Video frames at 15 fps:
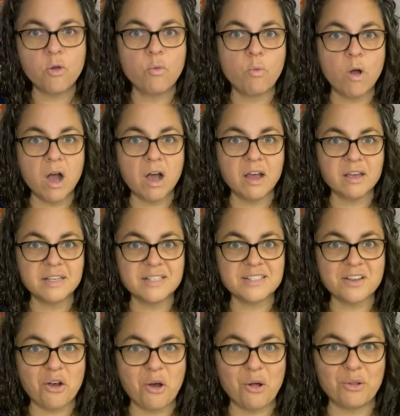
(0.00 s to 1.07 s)

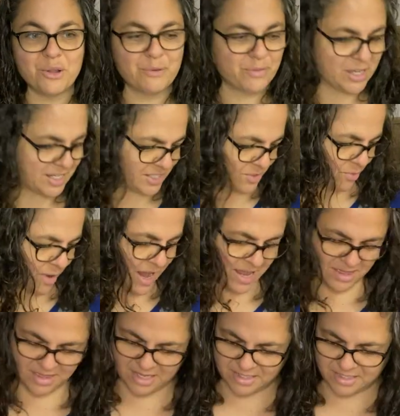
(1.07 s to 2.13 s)
was all of this
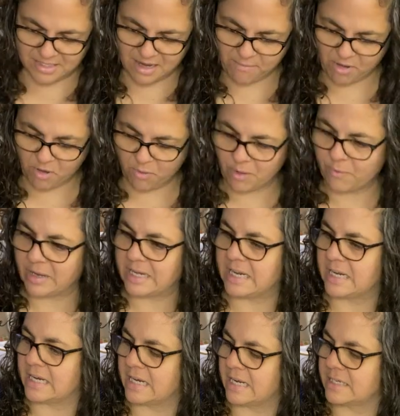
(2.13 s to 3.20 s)
rain this summer when we
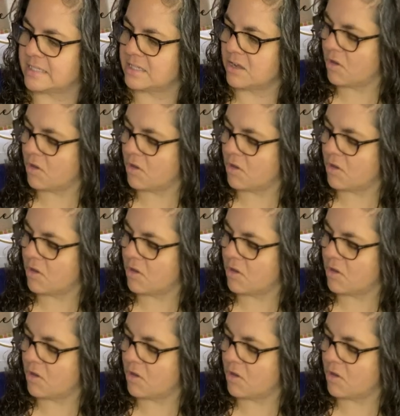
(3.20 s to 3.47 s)
needed it.